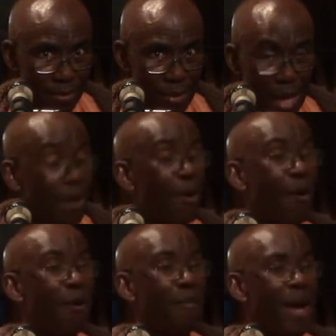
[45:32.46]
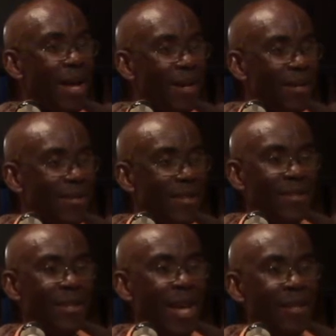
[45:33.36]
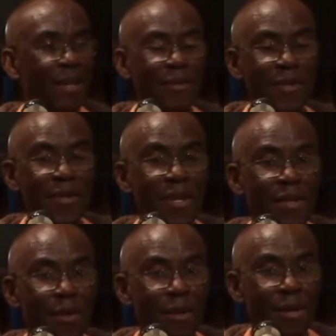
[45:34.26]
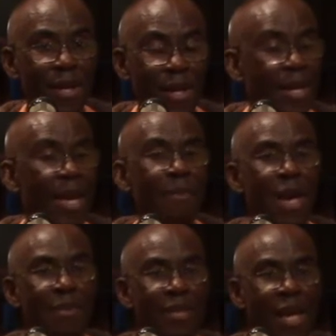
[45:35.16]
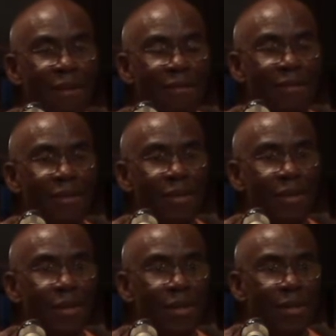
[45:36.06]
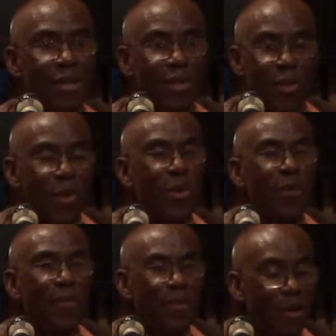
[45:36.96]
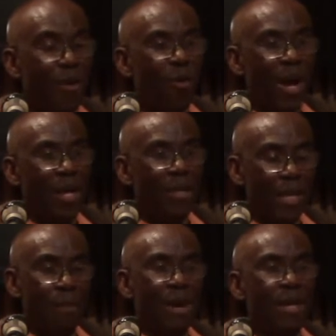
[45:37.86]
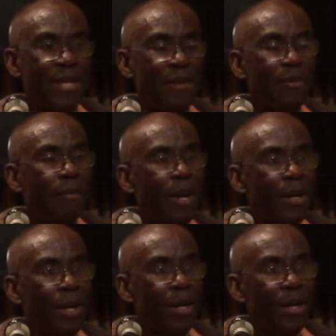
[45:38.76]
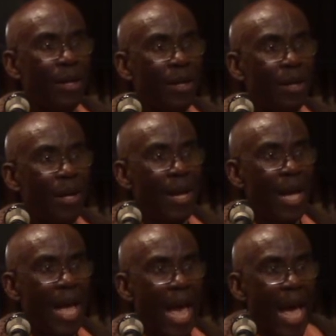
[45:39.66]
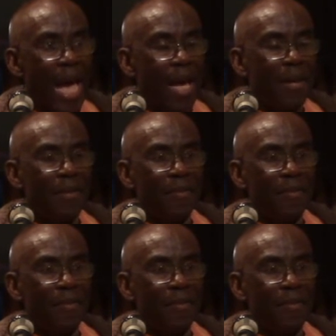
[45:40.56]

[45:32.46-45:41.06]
An old man, 69, 70 years old, he came by himself to the West, he came by himself to America, and